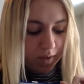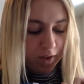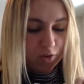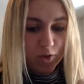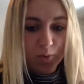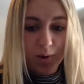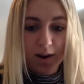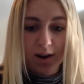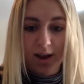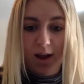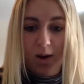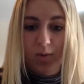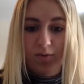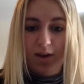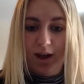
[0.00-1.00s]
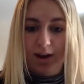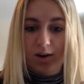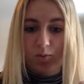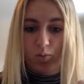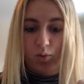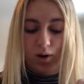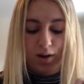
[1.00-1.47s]
So right now we've
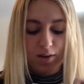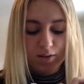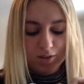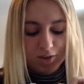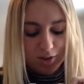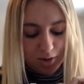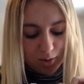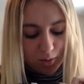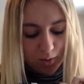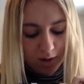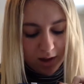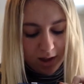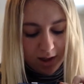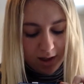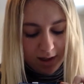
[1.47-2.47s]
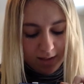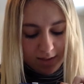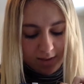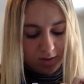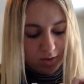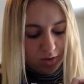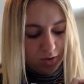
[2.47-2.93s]
added one, two,
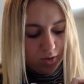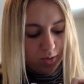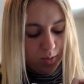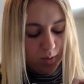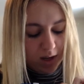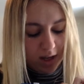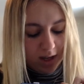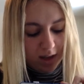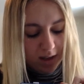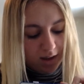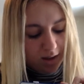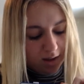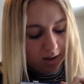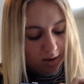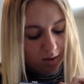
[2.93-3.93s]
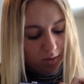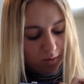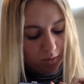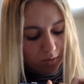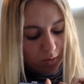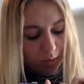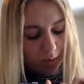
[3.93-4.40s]
this is three,
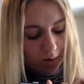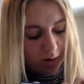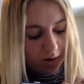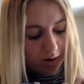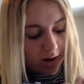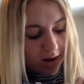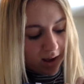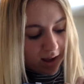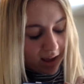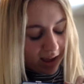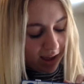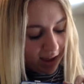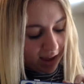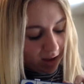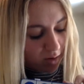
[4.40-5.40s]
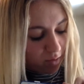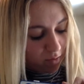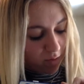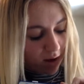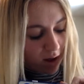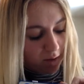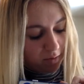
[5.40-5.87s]
four, and
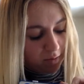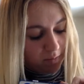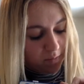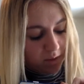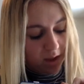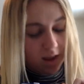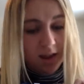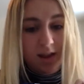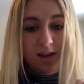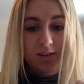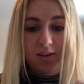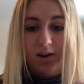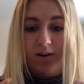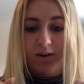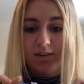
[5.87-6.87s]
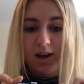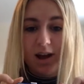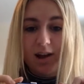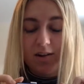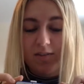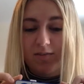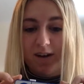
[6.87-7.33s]
five. So our
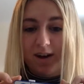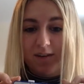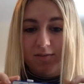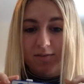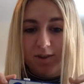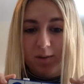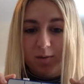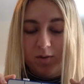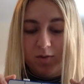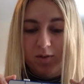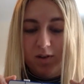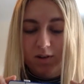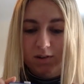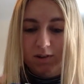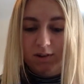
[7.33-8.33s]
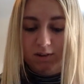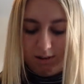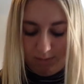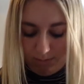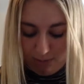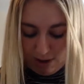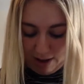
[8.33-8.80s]
entire five frame is filled,
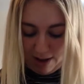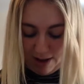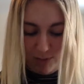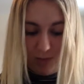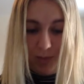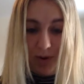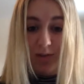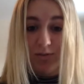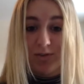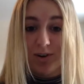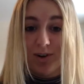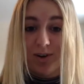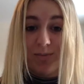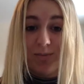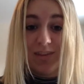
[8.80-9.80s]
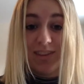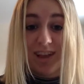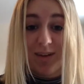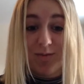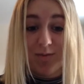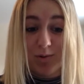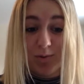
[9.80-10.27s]
and we went from
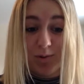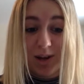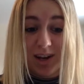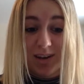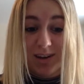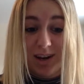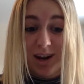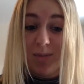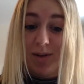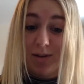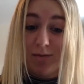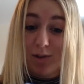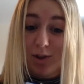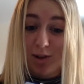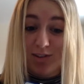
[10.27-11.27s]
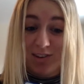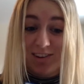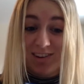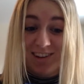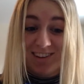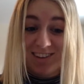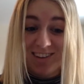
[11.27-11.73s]
left to right, and I may have lost a
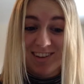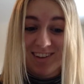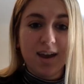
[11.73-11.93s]
disc.